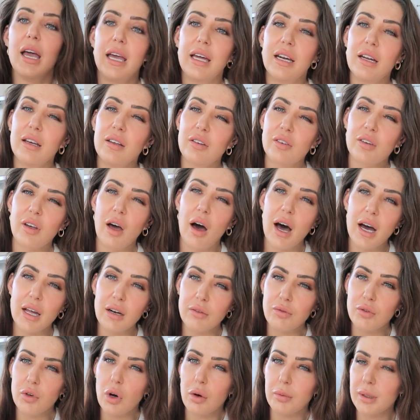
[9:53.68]
it is kind
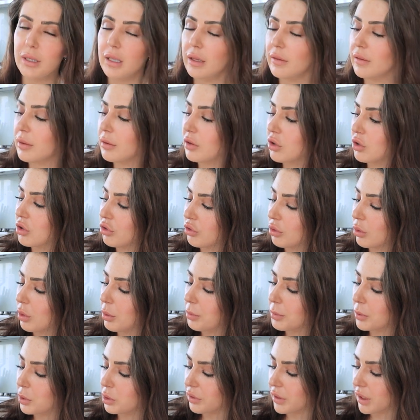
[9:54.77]
of not really the usual
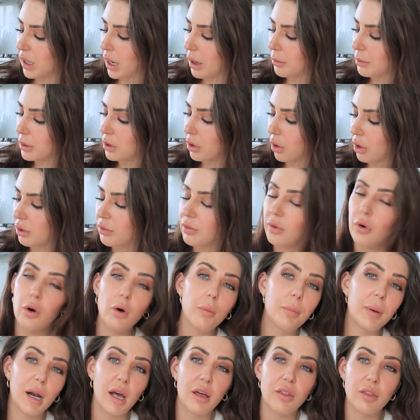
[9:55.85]
book that I would go
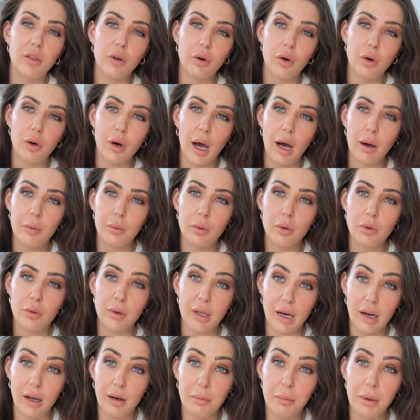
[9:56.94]
for, but I thought I will
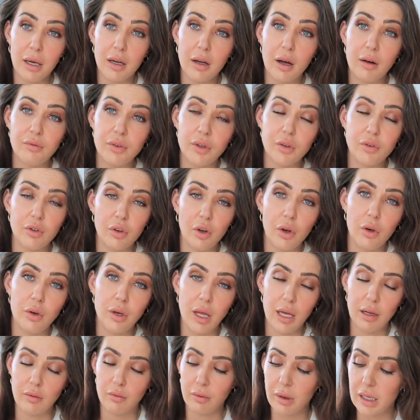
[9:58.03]
get out of my comfort zone
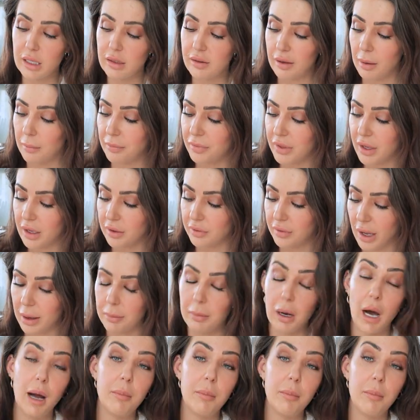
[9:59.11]
and read something that